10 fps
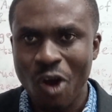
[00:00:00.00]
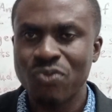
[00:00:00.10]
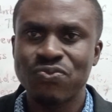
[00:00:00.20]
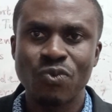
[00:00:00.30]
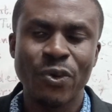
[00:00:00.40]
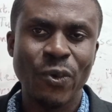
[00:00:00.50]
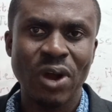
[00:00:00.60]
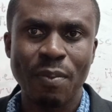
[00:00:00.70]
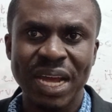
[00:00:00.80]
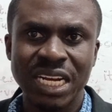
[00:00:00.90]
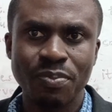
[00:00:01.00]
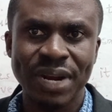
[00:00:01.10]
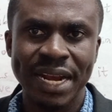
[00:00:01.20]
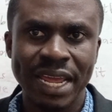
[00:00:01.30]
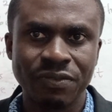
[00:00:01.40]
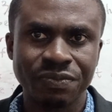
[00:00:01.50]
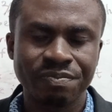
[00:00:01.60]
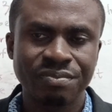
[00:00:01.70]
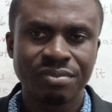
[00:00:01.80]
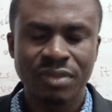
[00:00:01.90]
of what we call the mandibular nerve.
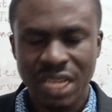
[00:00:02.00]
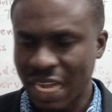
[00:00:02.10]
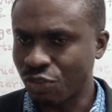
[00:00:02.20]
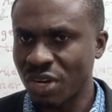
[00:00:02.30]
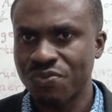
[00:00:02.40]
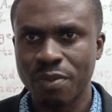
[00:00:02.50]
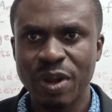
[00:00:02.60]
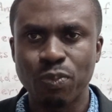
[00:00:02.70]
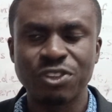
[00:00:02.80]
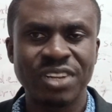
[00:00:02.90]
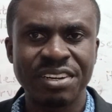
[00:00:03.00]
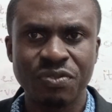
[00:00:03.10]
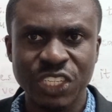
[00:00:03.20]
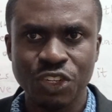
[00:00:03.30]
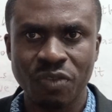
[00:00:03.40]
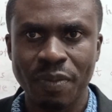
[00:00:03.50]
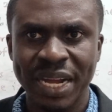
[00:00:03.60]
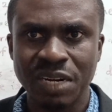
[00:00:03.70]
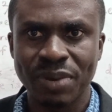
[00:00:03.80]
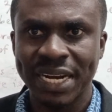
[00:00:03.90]
Actually, from the posterior division of the
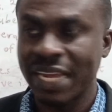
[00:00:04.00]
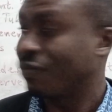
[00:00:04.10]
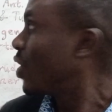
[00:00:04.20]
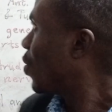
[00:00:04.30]
mandibular nerve.